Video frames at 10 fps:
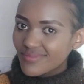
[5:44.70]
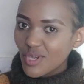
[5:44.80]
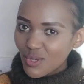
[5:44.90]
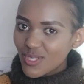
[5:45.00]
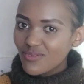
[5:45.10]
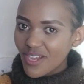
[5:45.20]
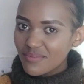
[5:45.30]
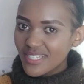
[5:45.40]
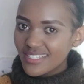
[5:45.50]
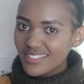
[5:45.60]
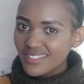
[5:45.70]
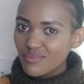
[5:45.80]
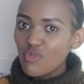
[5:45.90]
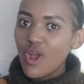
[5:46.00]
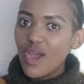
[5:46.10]
whose family?
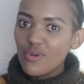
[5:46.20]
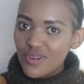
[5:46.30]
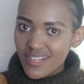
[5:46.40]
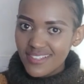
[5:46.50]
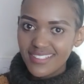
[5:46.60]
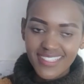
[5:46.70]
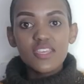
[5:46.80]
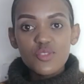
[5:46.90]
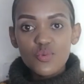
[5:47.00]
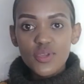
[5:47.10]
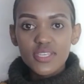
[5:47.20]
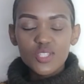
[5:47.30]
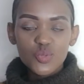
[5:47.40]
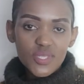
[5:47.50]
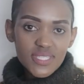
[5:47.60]
Mwaura. Ithui
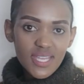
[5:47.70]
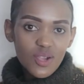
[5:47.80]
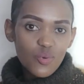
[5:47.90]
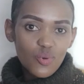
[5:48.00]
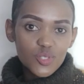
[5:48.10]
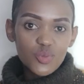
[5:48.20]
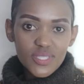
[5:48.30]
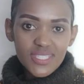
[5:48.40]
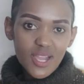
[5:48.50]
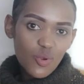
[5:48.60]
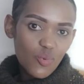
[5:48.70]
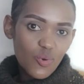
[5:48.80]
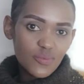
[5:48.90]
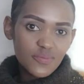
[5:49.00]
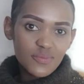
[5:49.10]

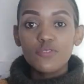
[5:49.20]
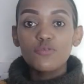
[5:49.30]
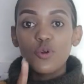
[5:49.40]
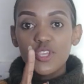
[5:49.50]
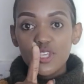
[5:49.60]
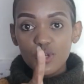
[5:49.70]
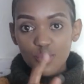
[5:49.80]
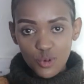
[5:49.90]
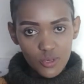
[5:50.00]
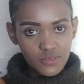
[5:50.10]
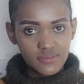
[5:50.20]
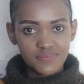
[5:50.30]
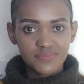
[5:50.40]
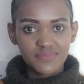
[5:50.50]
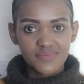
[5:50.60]
tuetagwo. For you,
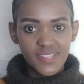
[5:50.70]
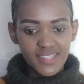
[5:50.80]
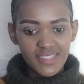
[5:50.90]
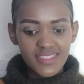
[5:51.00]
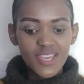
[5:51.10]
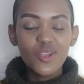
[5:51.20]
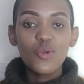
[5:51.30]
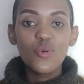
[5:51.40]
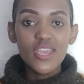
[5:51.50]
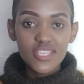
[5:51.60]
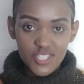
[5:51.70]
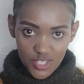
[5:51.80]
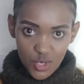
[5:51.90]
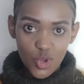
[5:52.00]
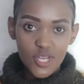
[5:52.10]
the
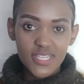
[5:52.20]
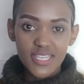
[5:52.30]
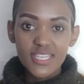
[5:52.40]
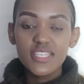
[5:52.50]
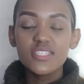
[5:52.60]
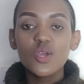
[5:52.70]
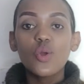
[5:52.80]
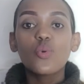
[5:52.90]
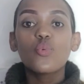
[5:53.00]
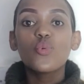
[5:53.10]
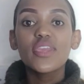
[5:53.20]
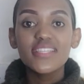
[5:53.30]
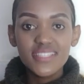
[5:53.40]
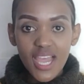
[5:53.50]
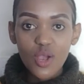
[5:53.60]
question is
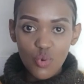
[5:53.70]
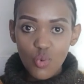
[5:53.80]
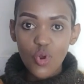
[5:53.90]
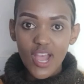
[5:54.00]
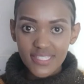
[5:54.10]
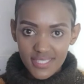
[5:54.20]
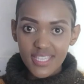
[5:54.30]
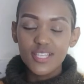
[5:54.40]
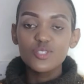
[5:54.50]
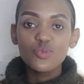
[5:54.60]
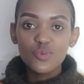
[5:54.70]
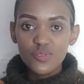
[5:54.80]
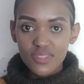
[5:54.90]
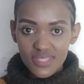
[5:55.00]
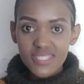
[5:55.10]
wetagwo atia.
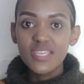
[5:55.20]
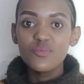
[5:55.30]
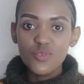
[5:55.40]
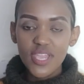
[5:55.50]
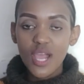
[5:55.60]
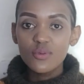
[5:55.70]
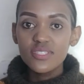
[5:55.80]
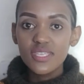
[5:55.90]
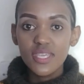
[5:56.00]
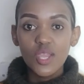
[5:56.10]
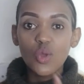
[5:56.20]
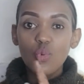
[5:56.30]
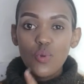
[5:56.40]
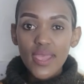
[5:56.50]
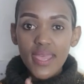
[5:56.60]
So same way I would say,
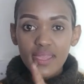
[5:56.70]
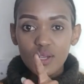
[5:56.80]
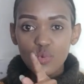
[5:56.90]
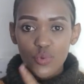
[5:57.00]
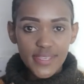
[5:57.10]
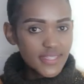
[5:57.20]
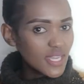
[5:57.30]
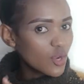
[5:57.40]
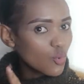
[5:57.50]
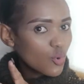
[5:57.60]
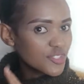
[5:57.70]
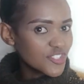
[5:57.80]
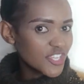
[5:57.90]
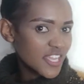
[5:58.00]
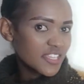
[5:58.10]
where wetagwo
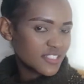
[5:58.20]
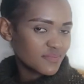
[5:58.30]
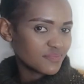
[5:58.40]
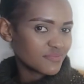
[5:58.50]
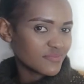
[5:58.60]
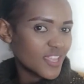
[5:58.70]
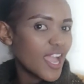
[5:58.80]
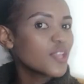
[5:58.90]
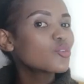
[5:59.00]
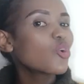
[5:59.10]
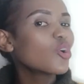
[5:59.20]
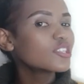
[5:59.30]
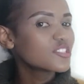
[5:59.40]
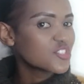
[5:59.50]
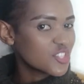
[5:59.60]
Jerry? Are you called